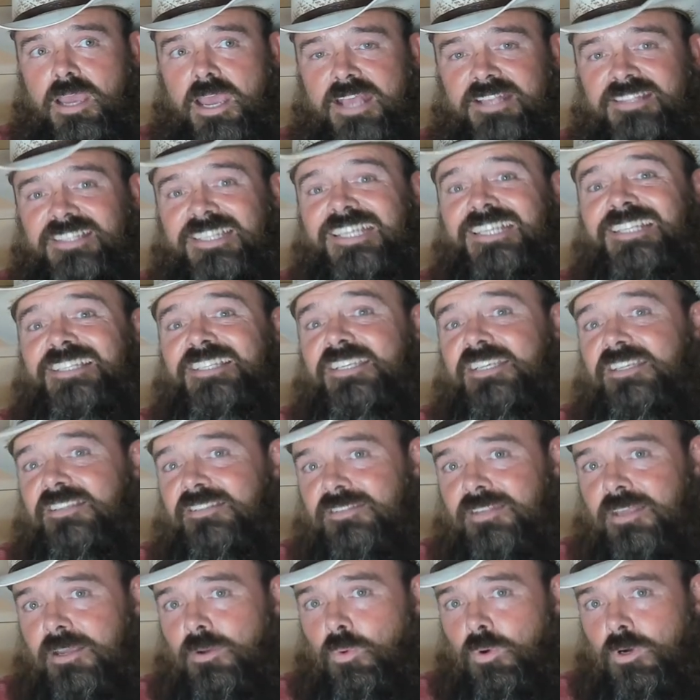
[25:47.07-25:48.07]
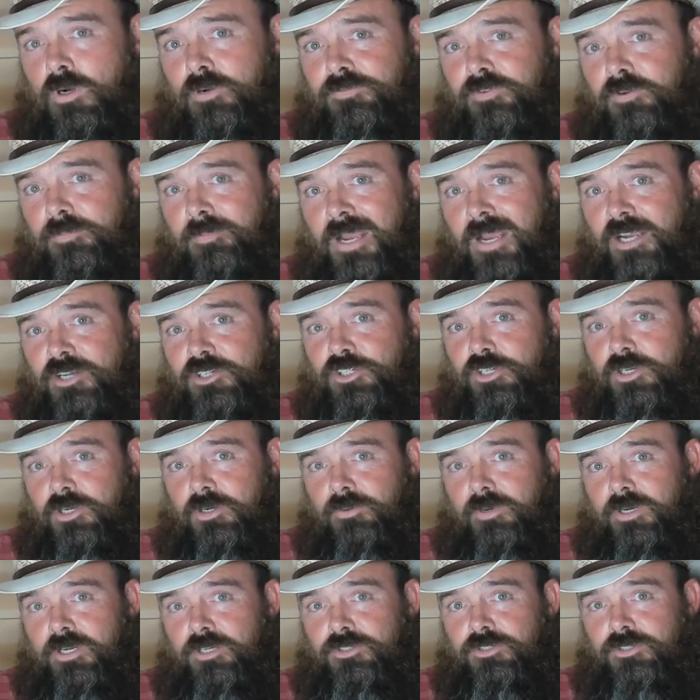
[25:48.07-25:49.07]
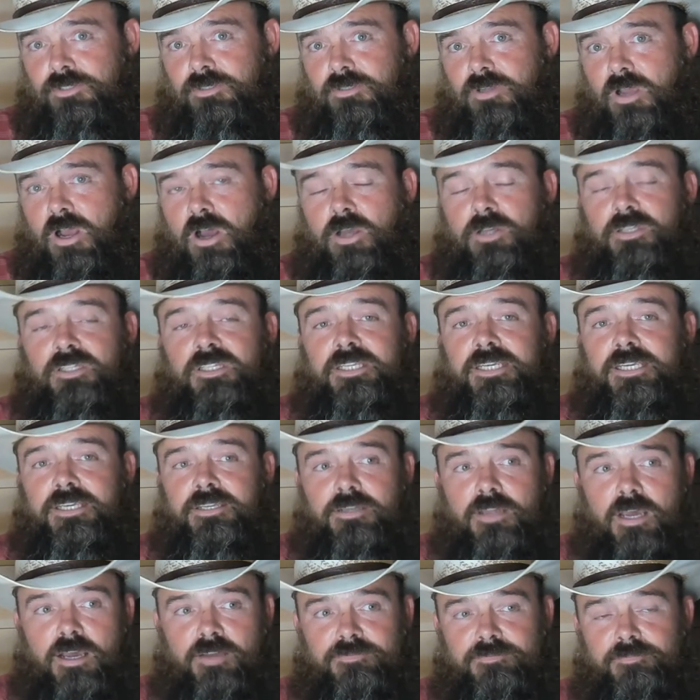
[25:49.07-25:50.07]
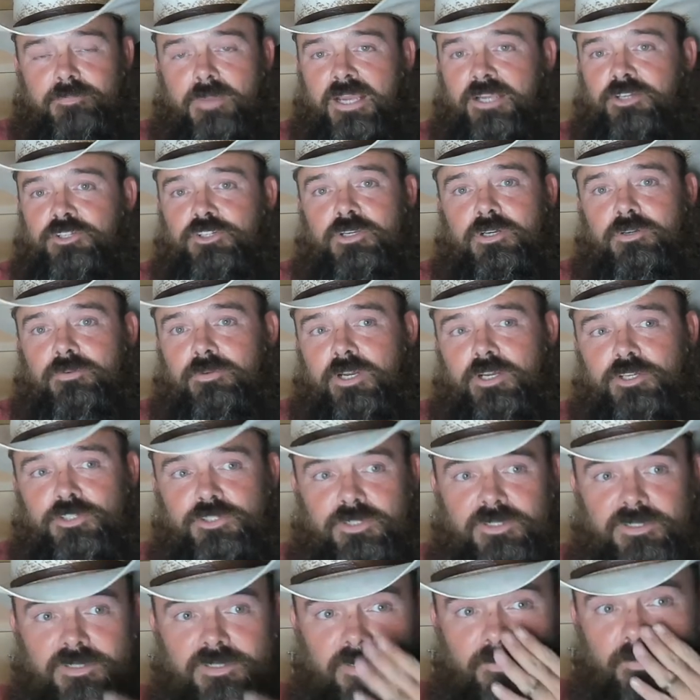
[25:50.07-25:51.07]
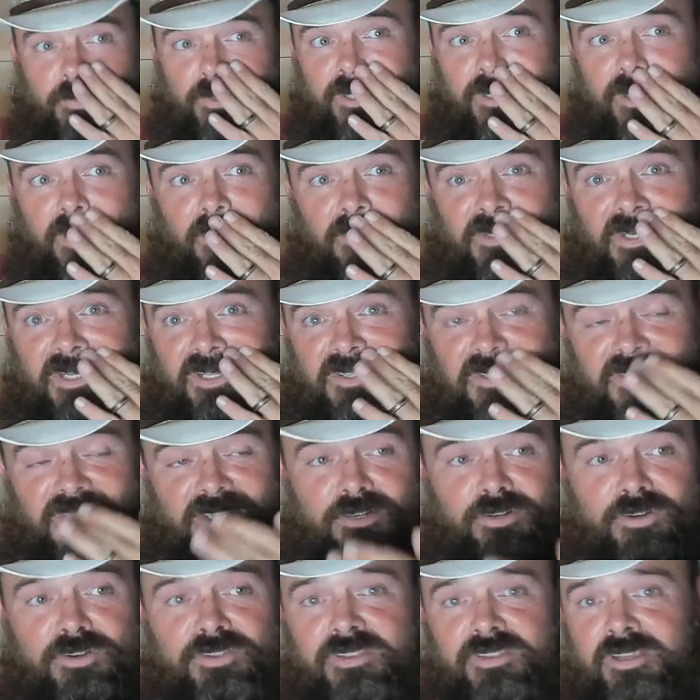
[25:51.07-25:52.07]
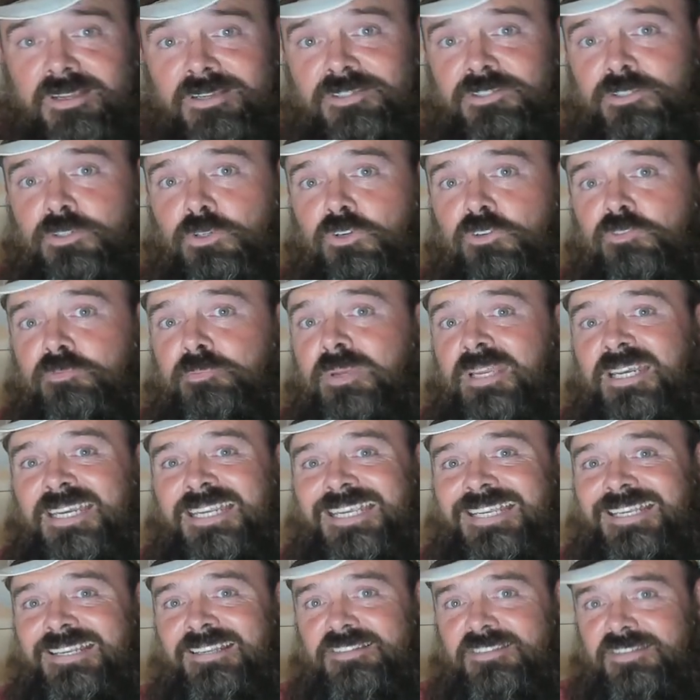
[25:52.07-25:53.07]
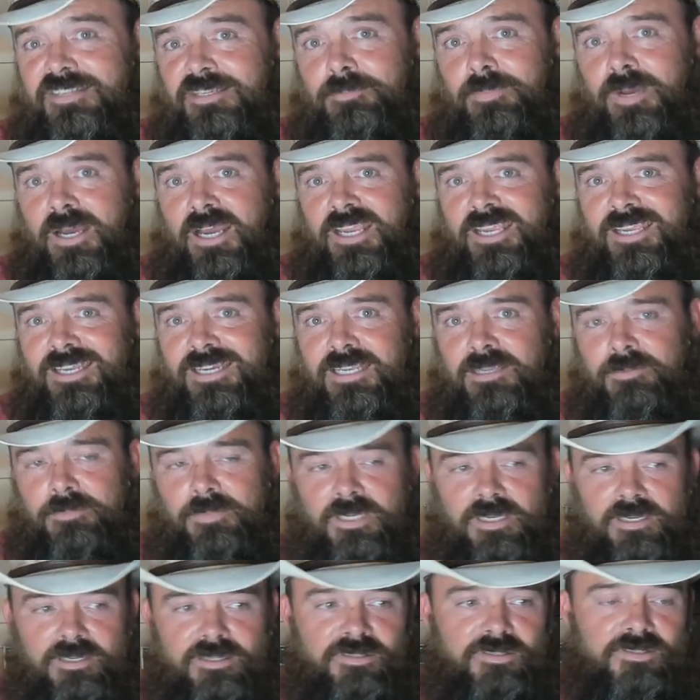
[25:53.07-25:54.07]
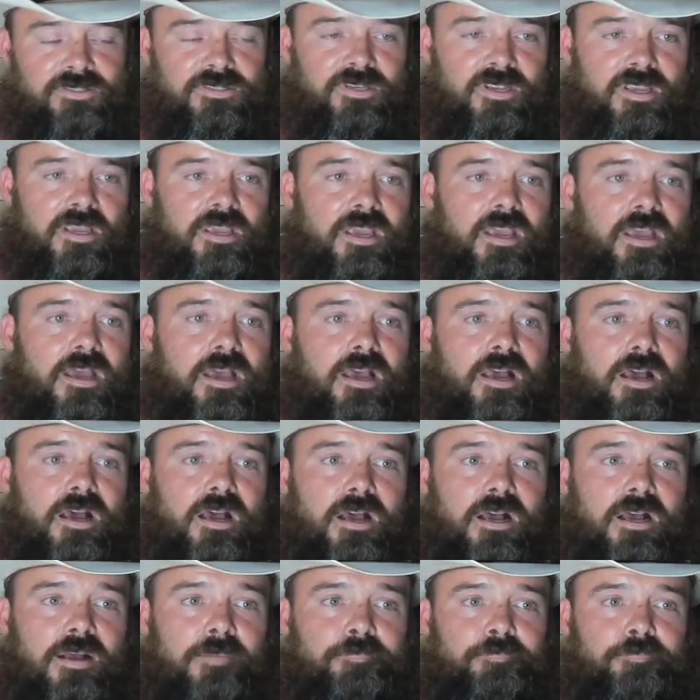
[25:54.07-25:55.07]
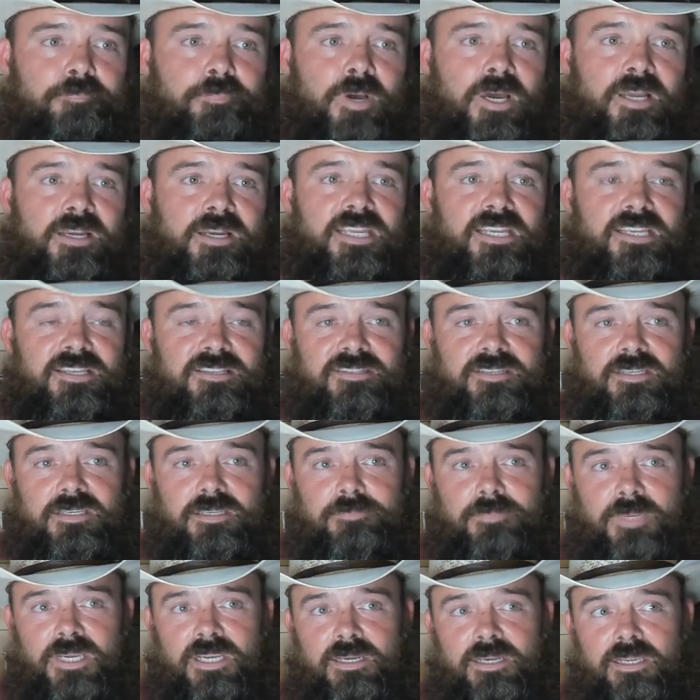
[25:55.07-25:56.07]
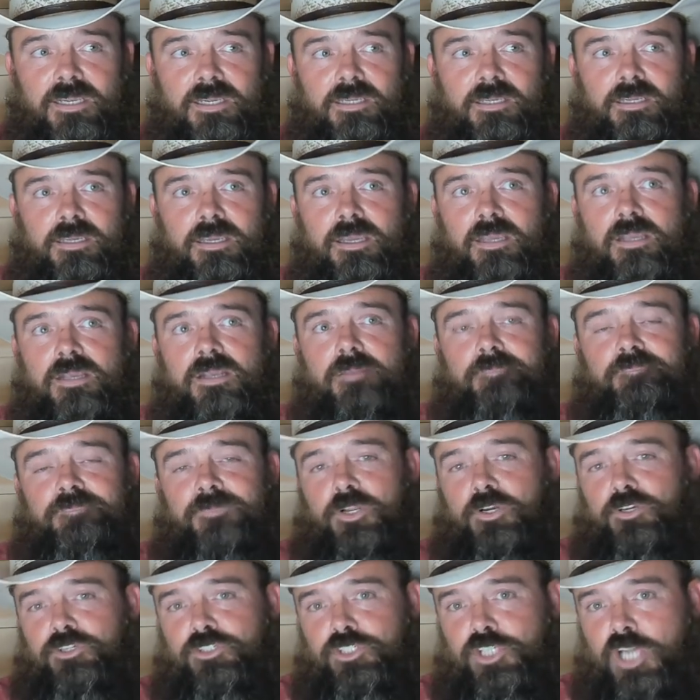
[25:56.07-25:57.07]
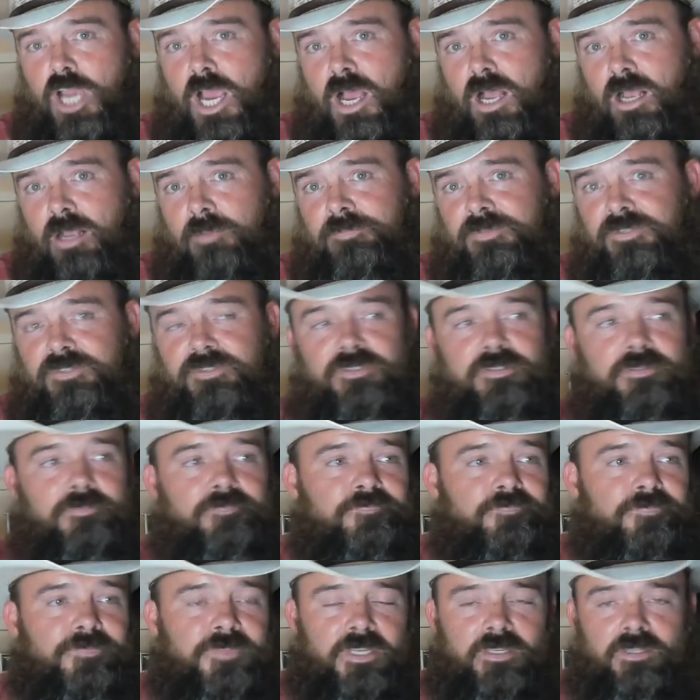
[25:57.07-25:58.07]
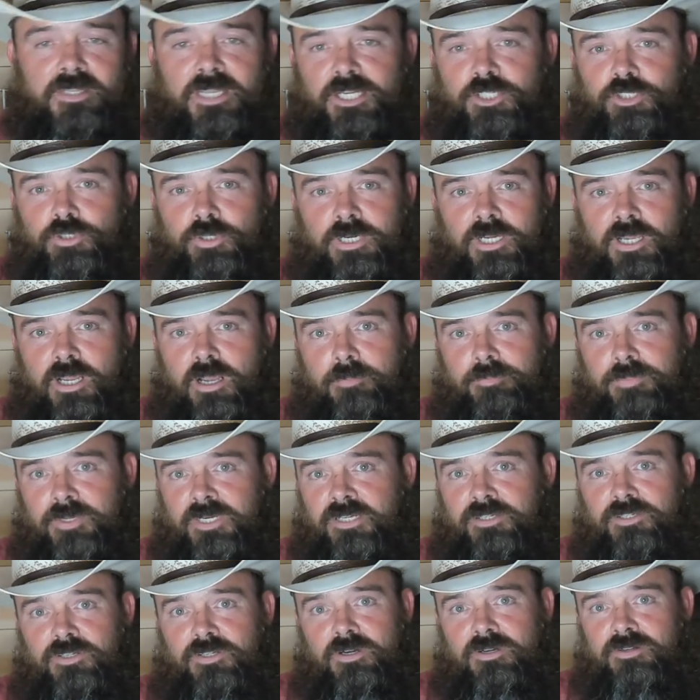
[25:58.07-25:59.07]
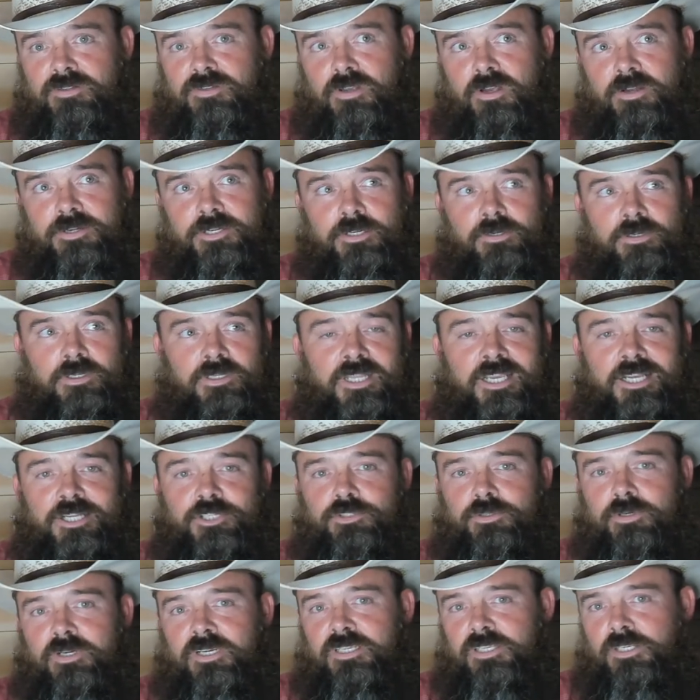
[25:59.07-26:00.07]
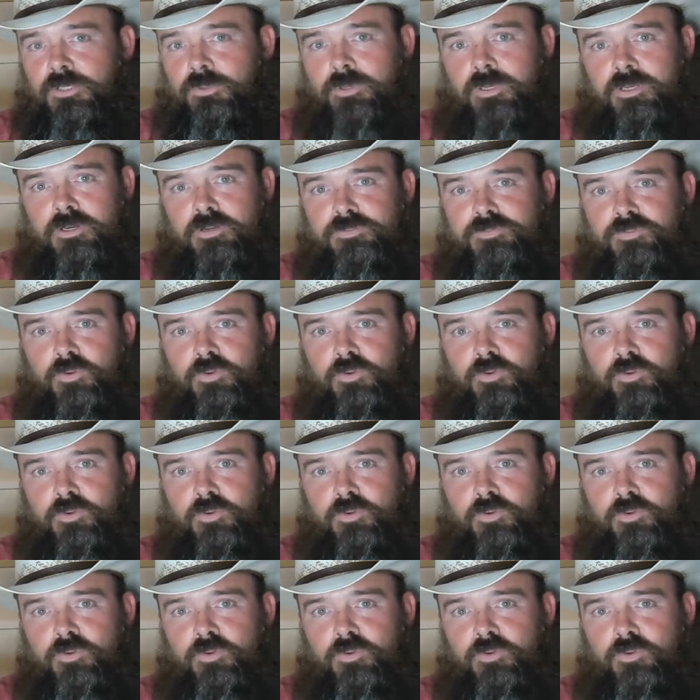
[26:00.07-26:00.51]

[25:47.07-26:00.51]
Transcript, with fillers: as easy as they were for my generation. Oddly enough, my generation we don't consider things to have been easy by any means, uh, but easy meaning there's jobs, the electric company turns on your electric you can